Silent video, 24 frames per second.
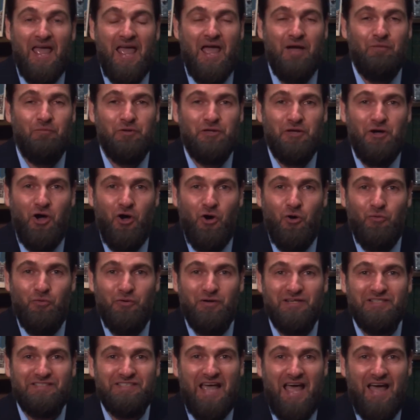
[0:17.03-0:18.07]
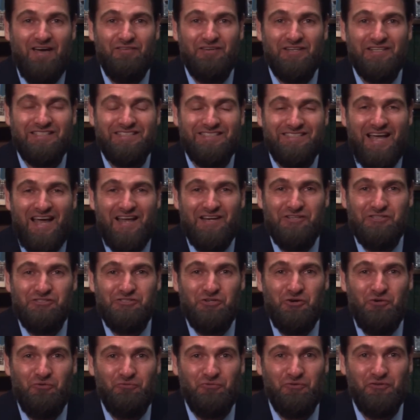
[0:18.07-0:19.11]
And we always have an exciting
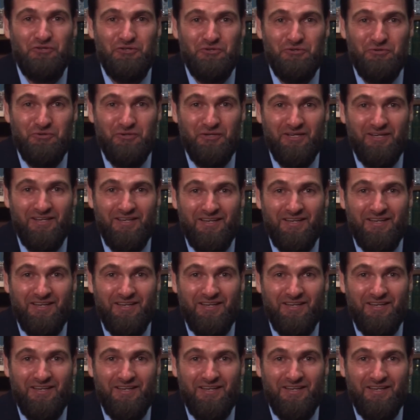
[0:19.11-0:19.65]
show for you.